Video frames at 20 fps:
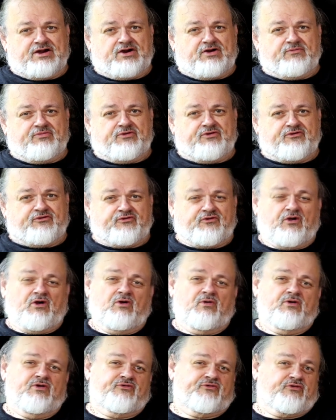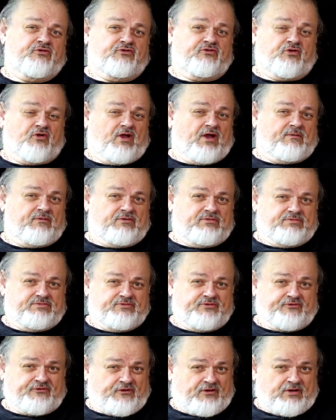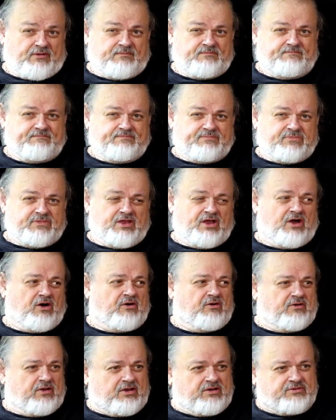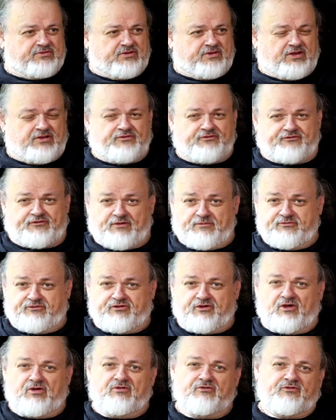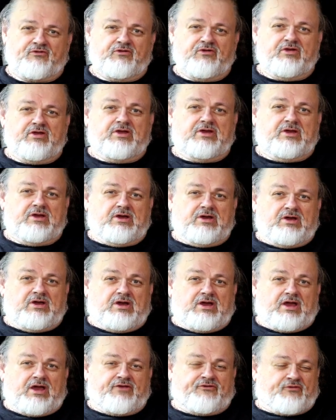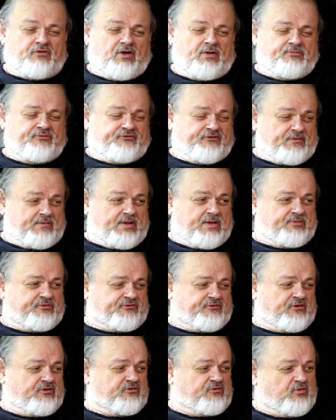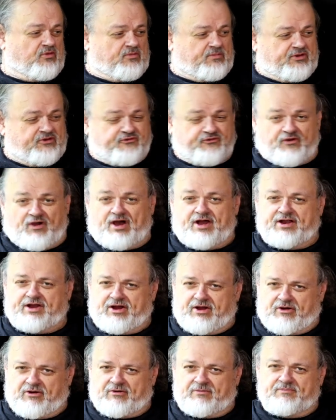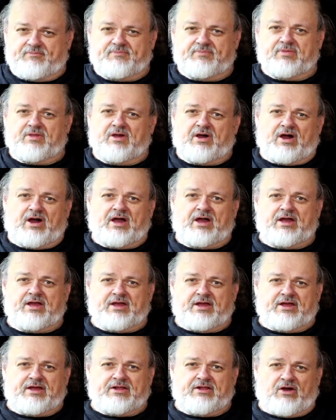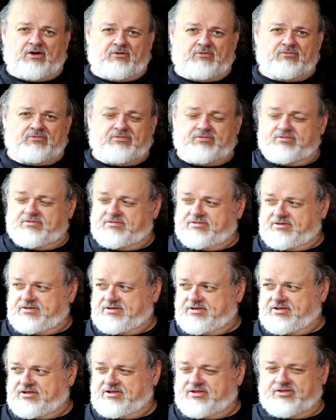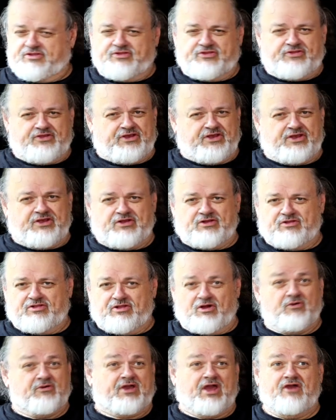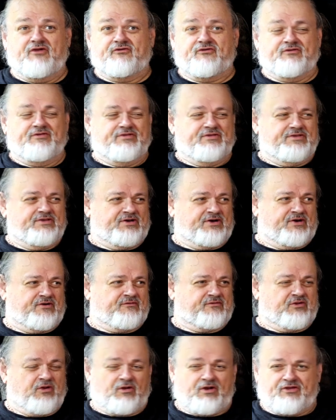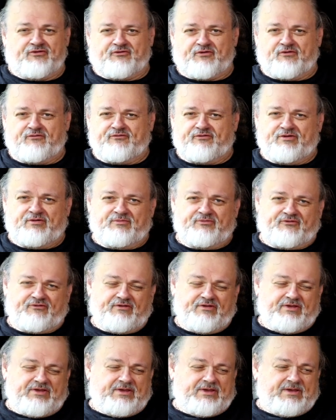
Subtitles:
of this show is to travel some. Now, some shows and some episodes will be shot here and on the location of Guardian's Heart Films,